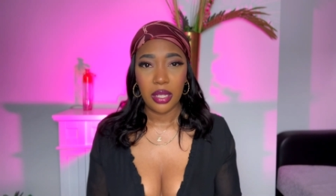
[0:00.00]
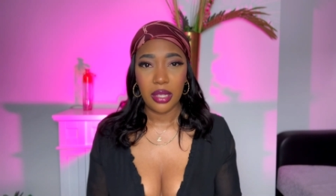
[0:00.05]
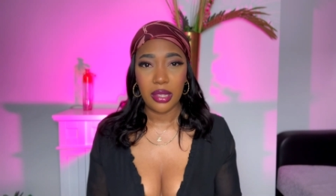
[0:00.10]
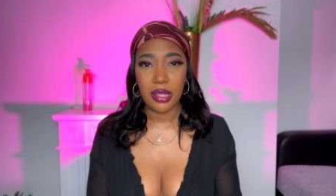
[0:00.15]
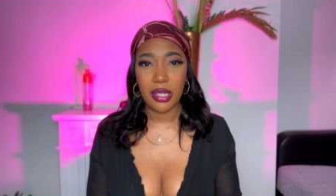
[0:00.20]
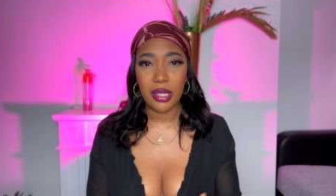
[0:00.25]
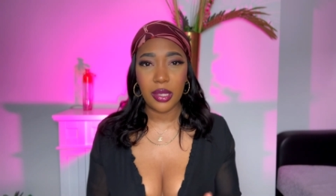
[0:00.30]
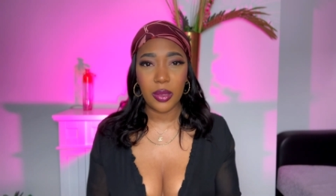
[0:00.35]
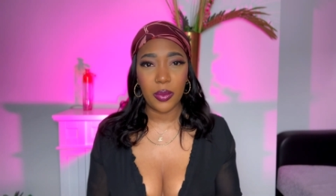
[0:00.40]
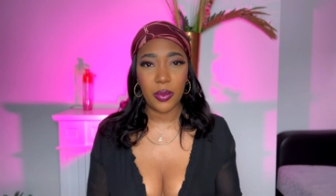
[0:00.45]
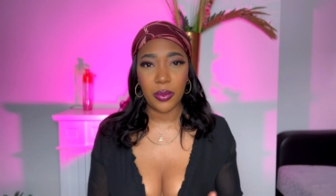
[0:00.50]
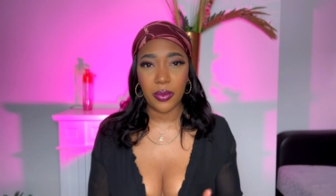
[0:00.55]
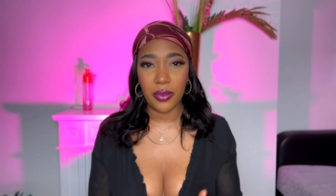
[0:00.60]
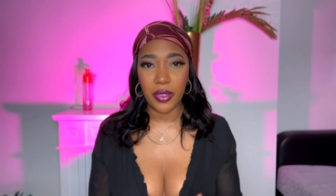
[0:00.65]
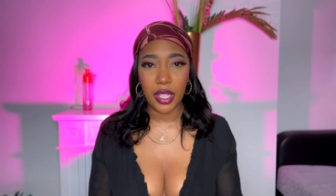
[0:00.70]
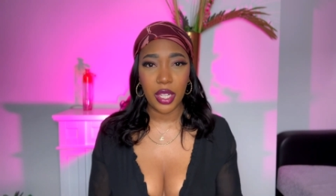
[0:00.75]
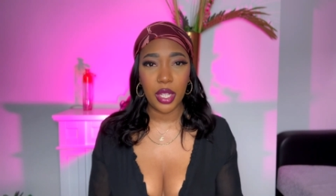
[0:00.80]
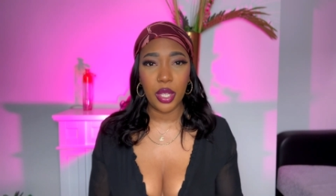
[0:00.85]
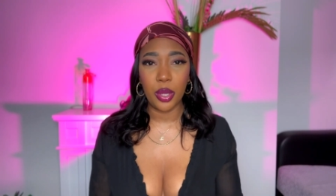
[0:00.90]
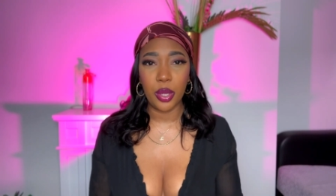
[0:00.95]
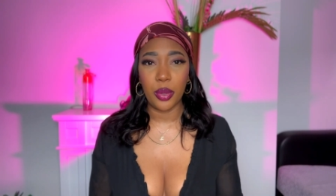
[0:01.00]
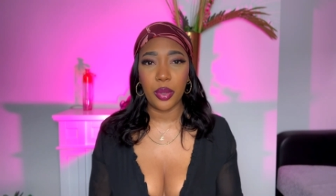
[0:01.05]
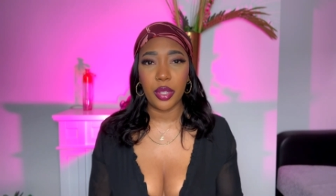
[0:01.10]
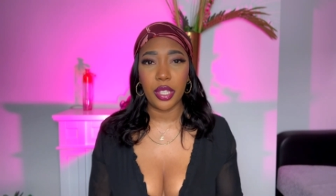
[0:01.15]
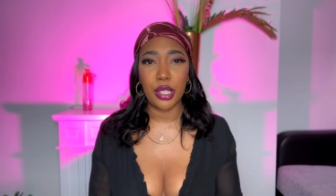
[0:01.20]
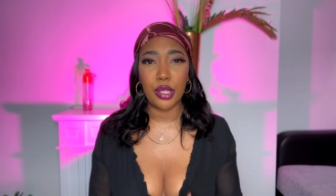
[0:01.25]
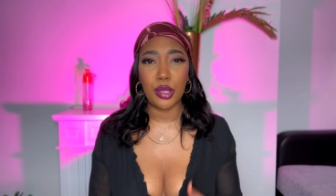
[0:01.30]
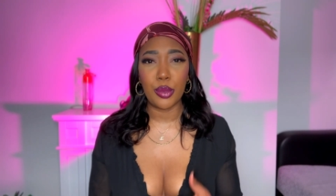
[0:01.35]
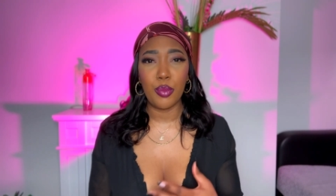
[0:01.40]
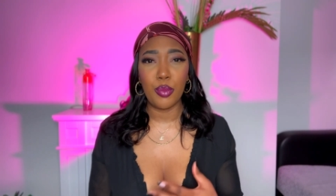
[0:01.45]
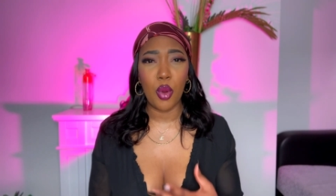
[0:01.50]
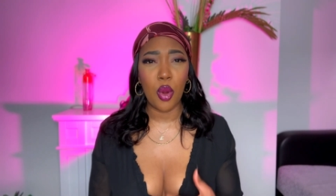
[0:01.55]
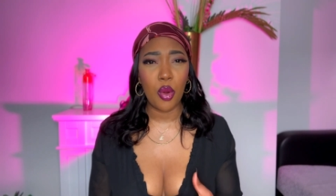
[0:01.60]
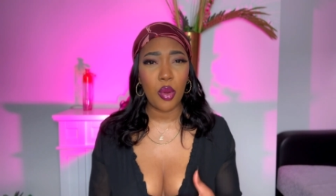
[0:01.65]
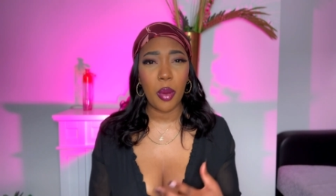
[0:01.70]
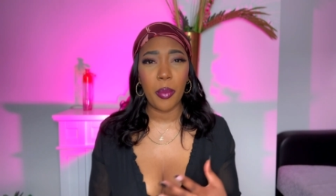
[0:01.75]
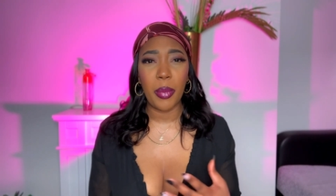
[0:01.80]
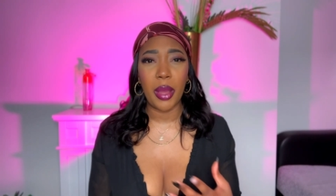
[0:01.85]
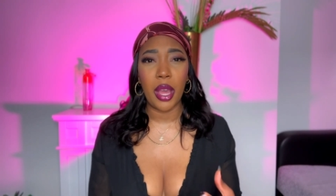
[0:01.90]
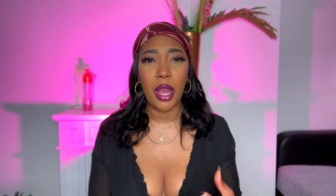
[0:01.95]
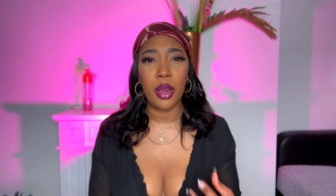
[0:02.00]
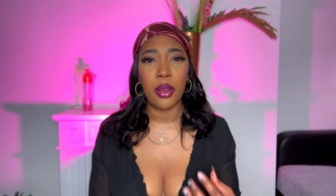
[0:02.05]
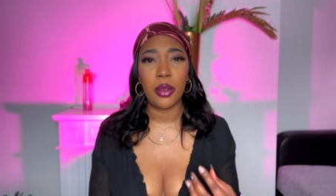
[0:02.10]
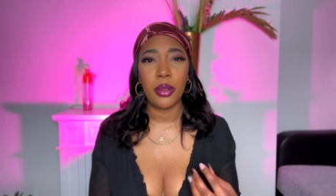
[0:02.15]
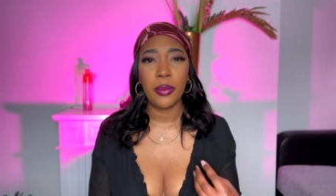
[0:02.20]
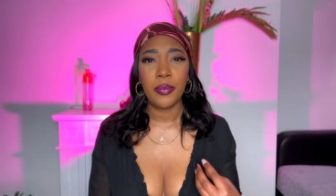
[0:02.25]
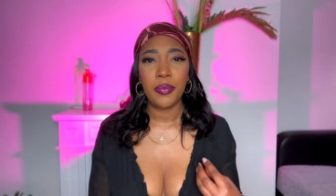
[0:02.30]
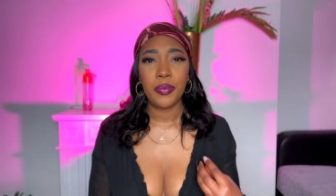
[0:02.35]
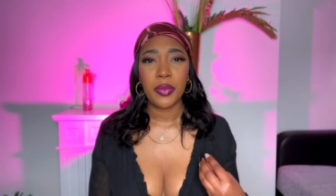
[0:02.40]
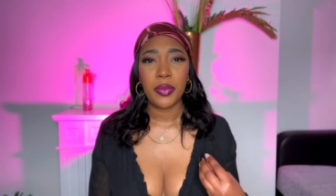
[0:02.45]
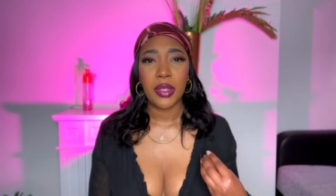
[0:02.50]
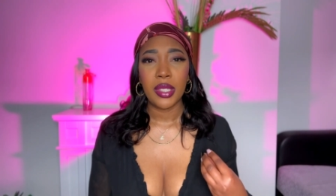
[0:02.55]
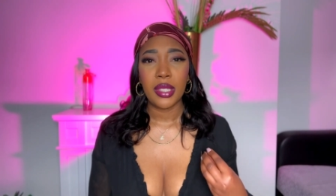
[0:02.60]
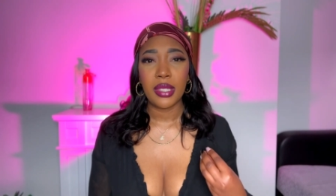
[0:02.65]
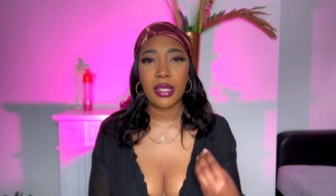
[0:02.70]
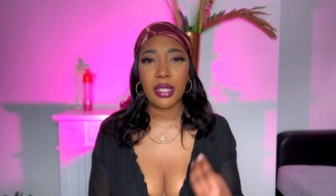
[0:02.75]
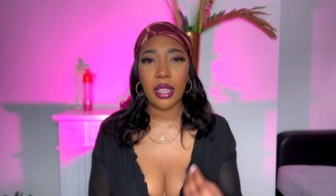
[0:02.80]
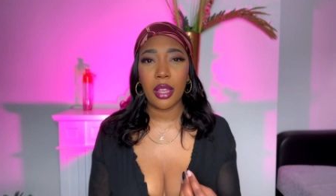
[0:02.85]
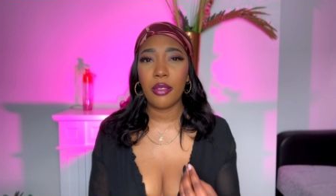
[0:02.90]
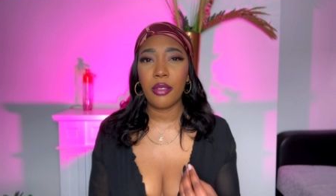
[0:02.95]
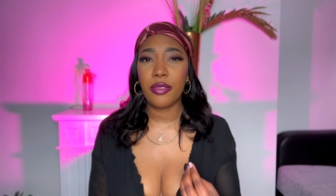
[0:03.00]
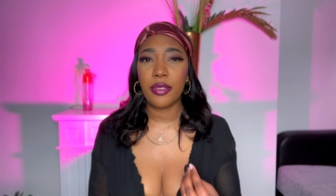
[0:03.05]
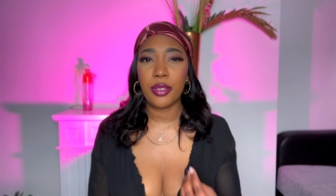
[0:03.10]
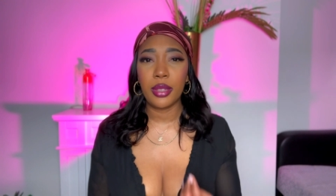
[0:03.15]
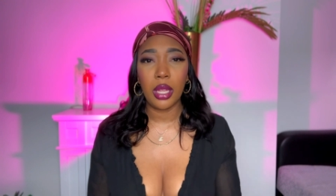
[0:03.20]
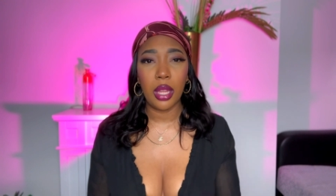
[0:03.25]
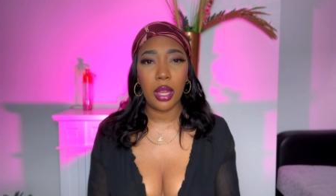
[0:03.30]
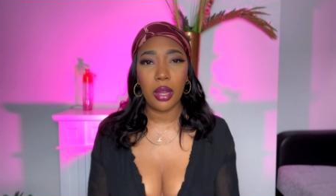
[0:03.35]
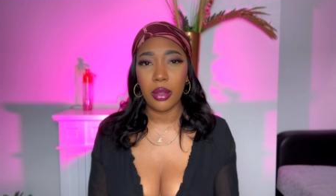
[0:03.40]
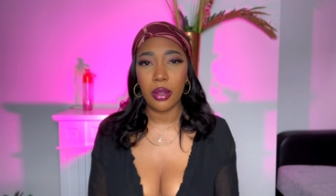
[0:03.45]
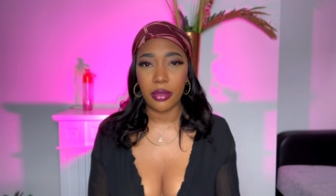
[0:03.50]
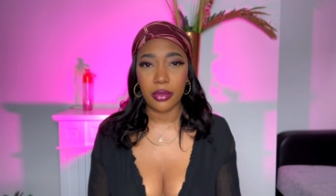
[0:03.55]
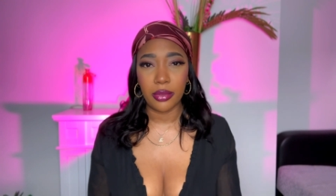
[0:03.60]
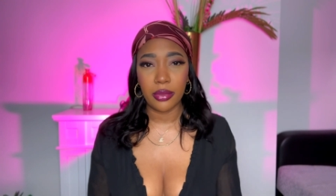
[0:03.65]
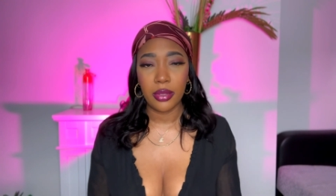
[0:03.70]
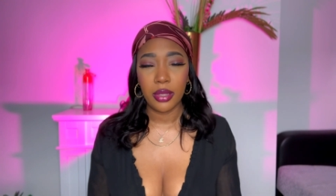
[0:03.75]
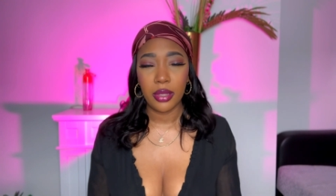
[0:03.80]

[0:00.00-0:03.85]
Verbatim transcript: This video is more about self-love